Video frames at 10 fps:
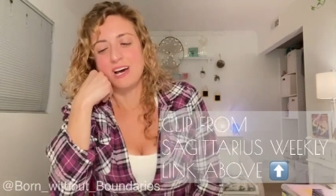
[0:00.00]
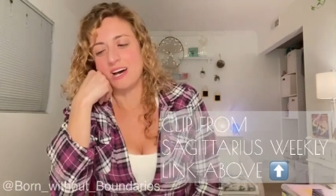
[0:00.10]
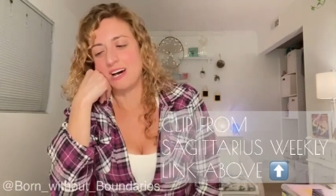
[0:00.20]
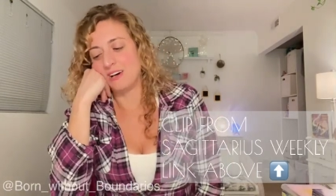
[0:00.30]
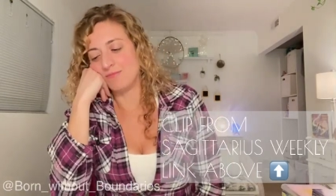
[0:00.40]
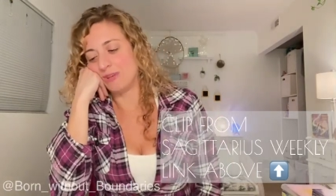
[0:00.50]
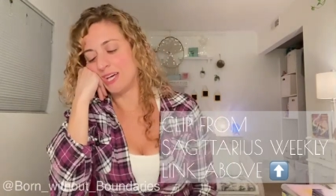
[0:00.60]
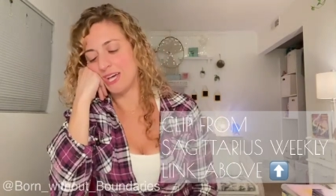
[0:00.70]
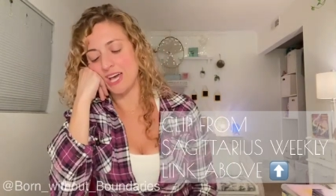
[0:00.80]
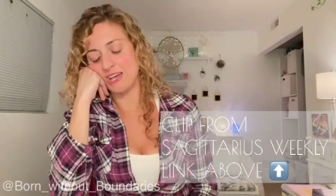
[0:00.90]
Um,
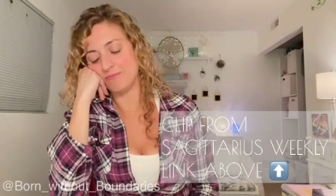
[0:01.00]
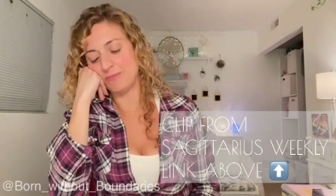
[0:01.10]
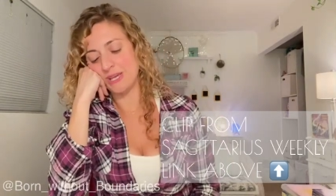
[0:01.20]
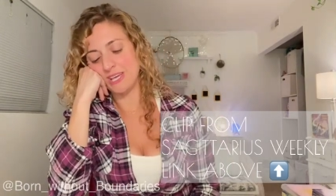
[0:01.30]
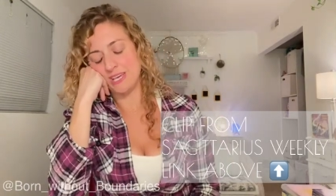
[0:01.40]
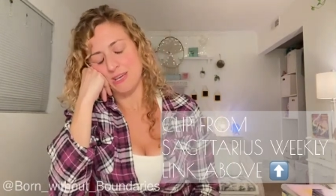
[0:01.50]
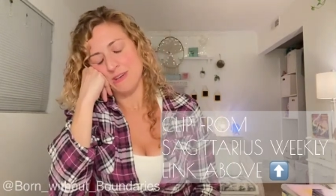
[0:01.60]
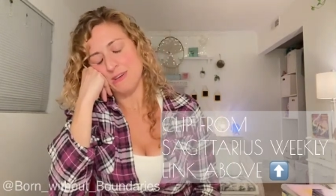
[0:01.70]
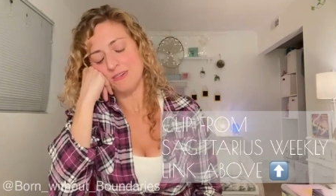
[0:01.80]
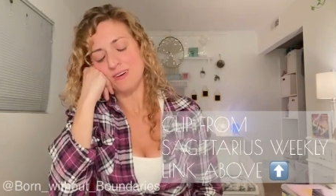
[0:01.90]
and
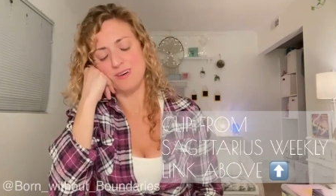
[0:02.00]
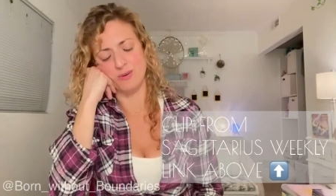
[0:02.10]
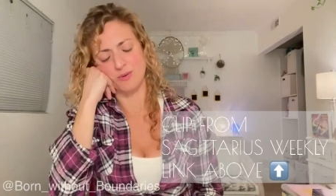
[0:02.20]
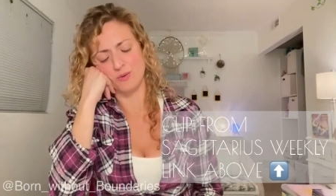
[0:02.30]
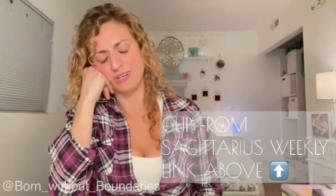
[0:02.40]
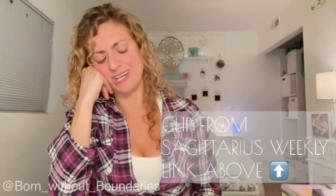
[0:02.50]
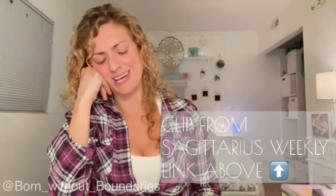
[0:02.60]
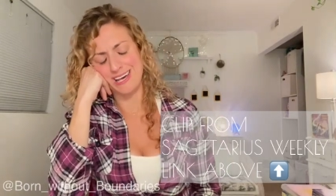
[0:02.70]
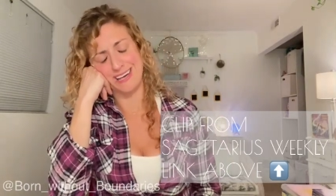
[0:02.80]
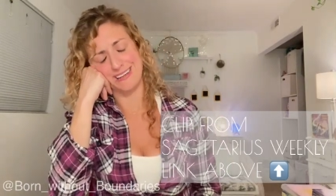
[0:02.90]
B, oh
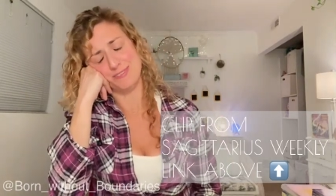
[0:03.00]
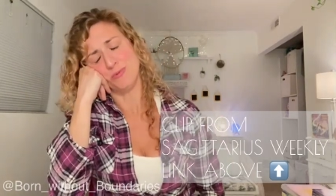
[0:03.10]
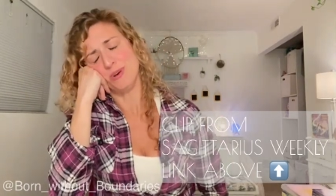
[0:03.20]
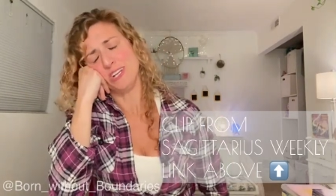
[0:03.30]
God, what